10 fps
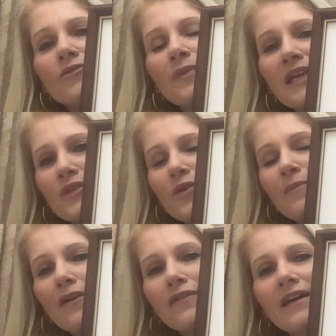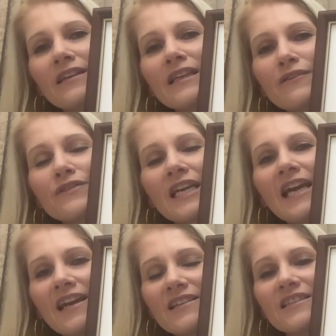the place where my father lived,
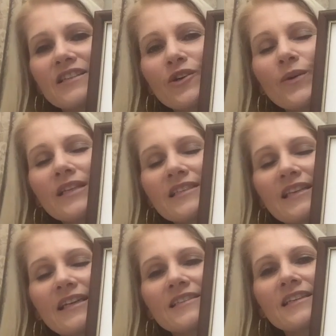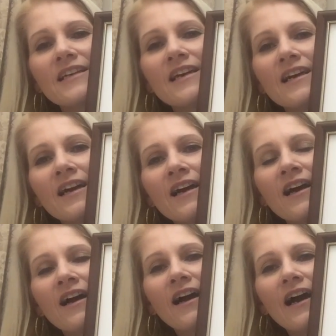Cairns in Queensland.
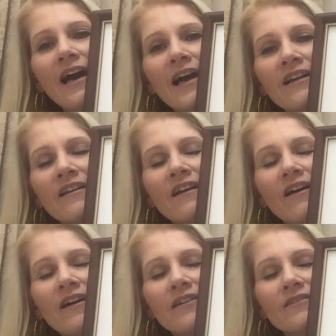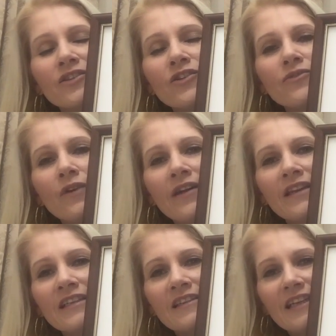And I knew right
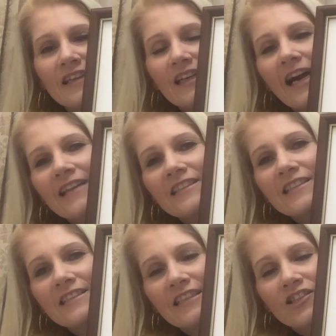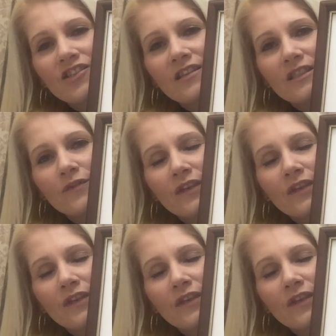then and there that I had to stitch this